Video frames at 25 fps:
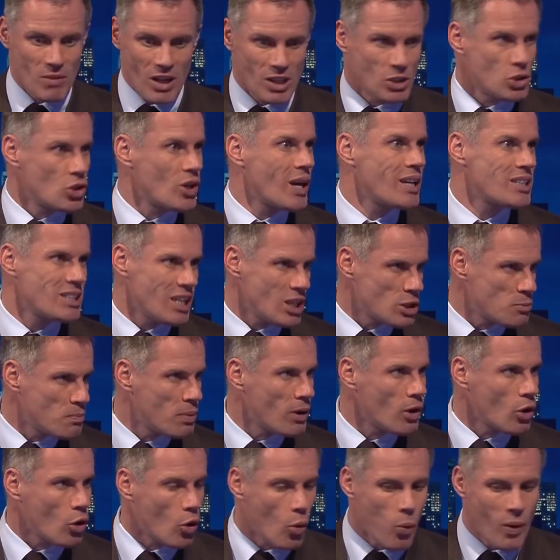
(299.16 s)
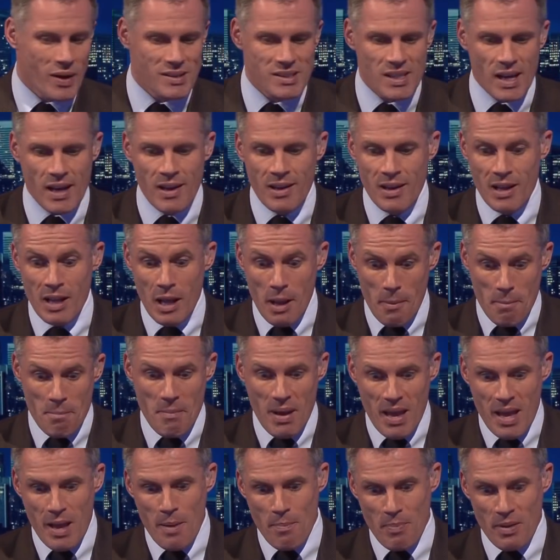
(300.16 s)
attracts Azpilicueta.
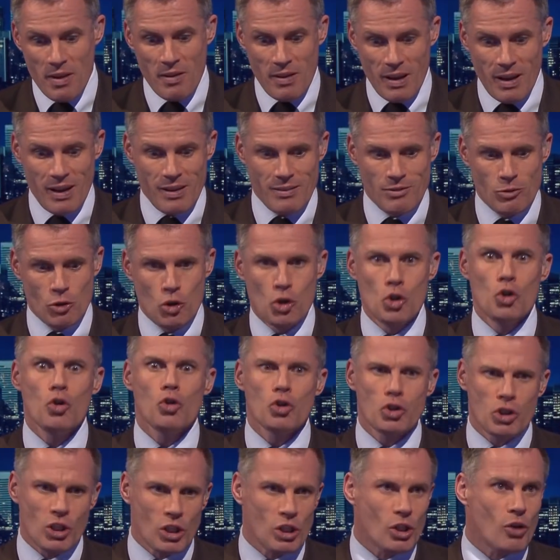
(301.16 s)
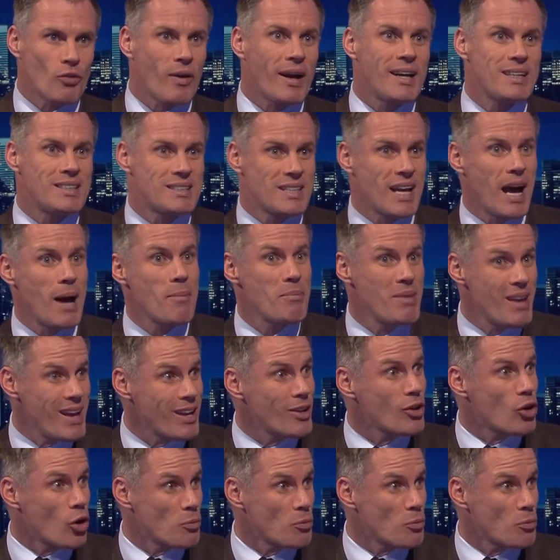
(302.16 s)
Maybe just at the right time, Jürgen